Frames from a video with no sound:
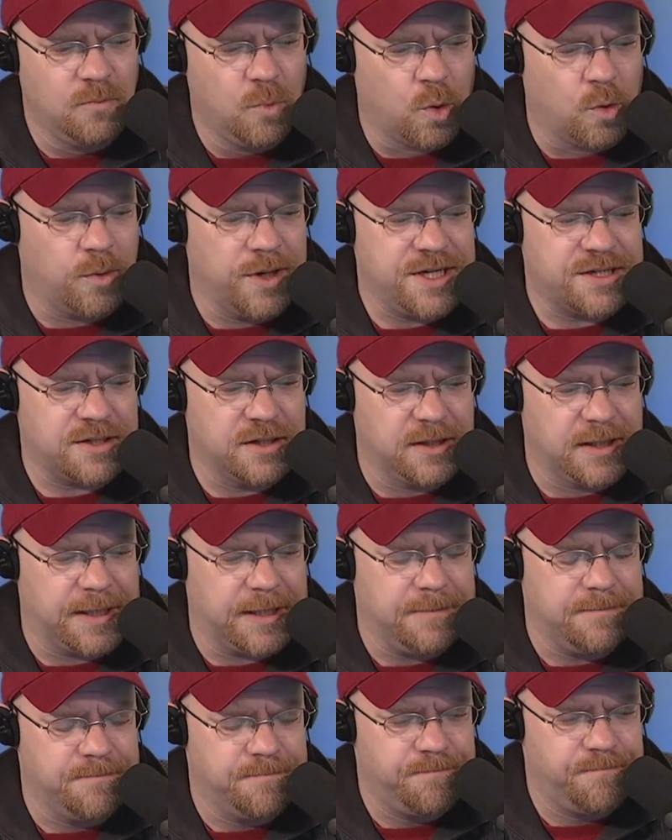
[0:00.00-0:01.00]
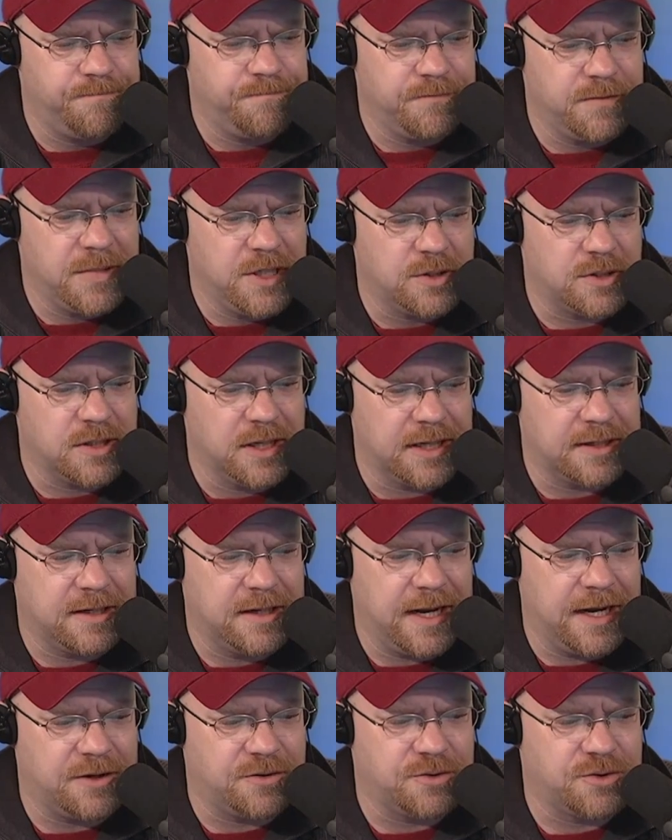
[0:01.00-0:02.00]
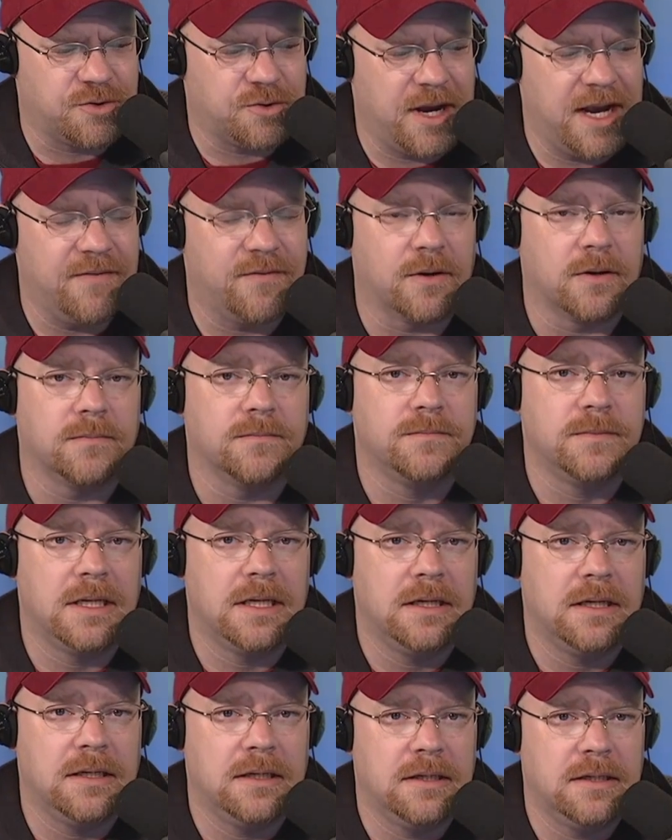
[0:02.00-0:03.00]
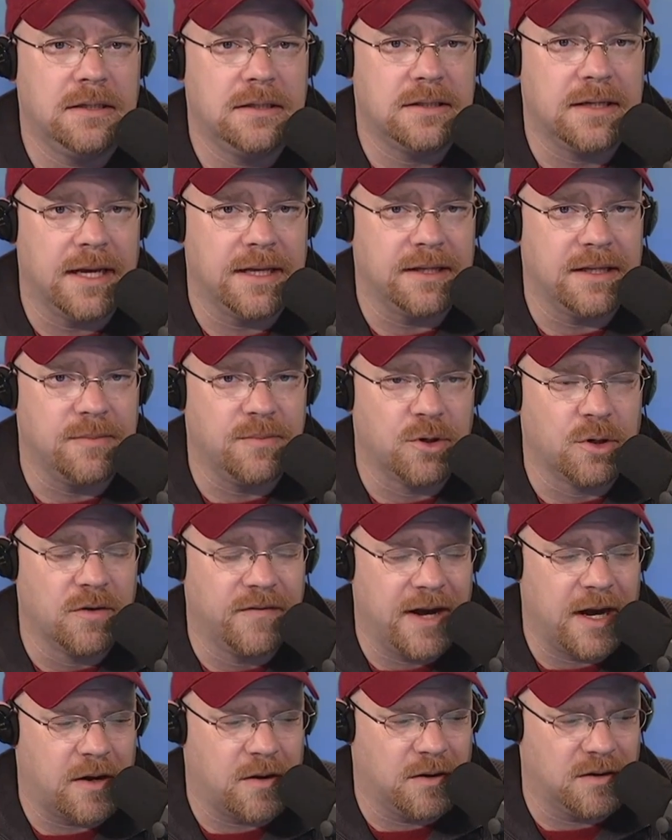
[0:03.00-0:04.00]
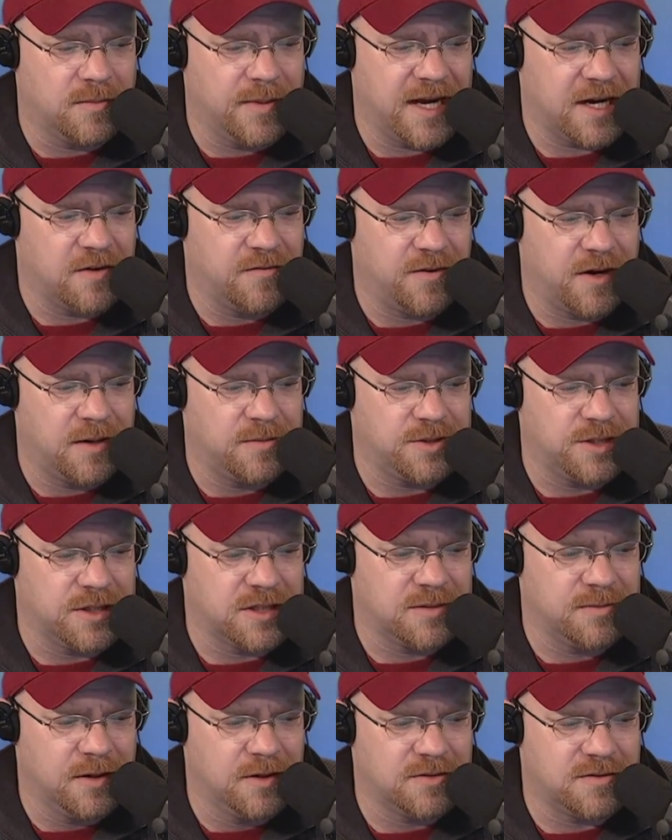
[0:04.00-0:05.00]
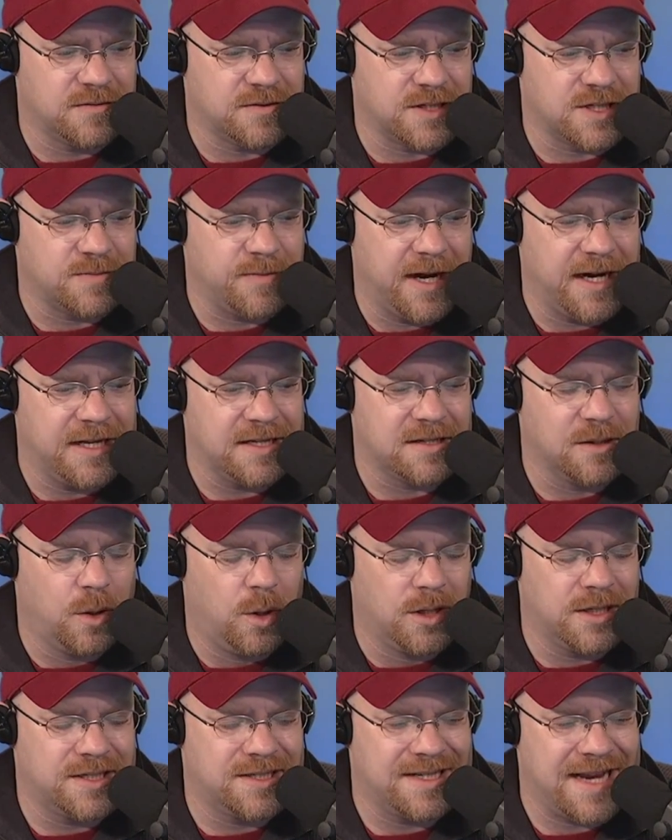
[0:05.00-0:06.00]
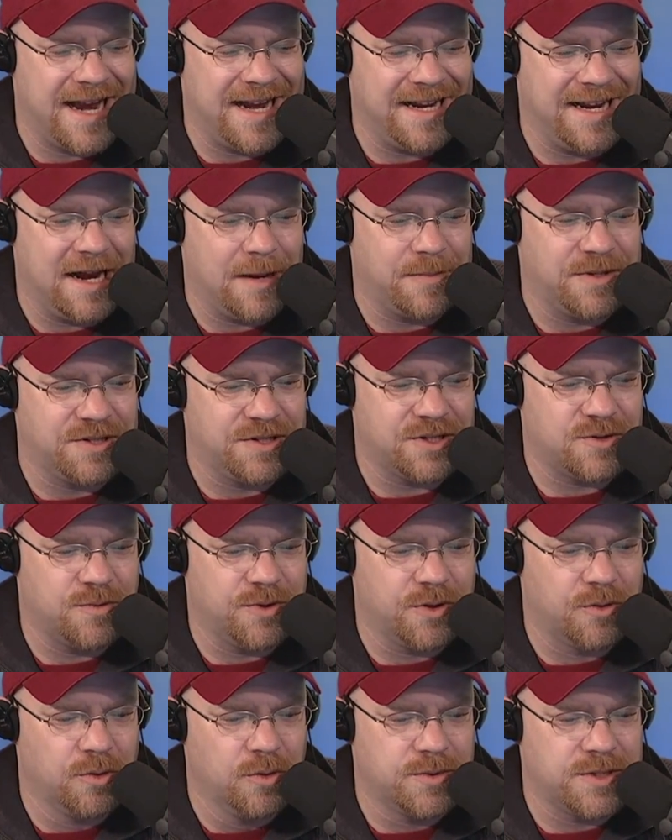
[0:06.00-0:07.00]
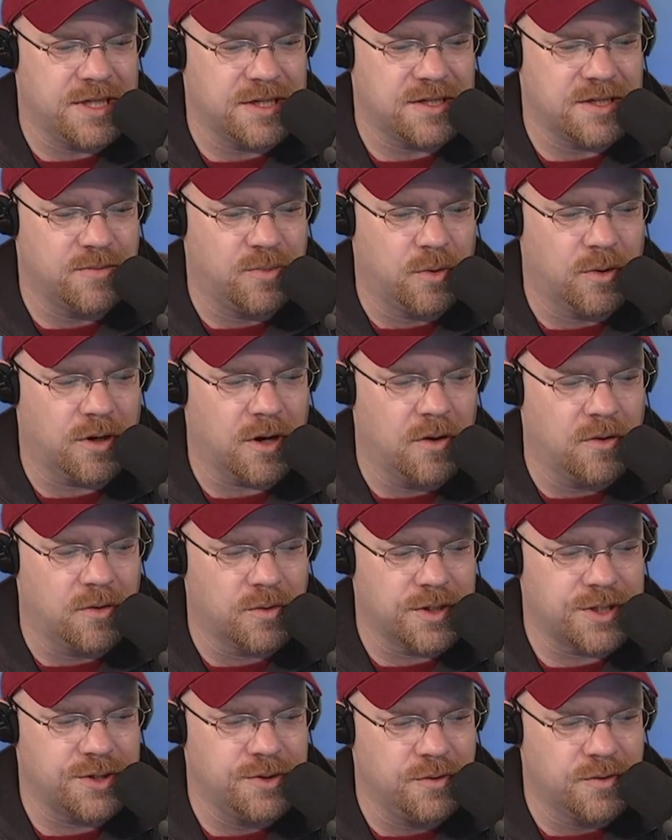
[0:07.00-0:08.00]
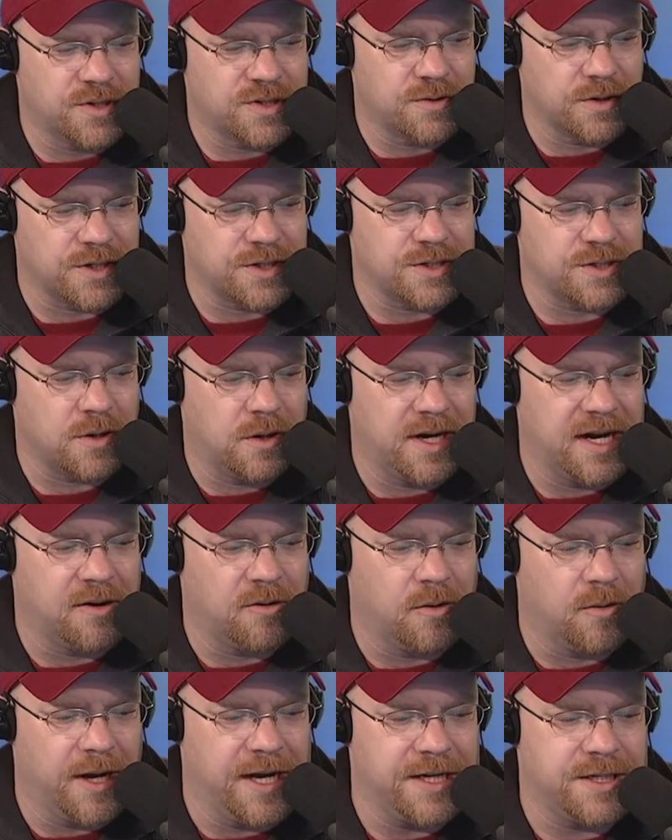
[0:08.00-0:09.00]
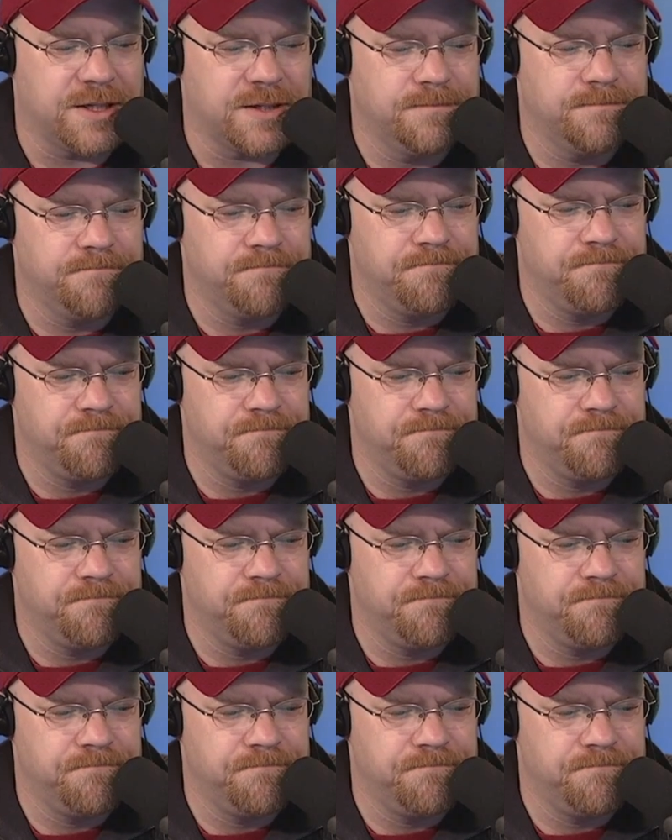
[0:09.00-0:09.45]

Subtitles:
More recently, you selected Andrew Traver to head the Bureau of Alcohol, Tobacco, Firearms, and Explosives, despite his long-standing opposition with groups that support onerous new restrictions on our rights.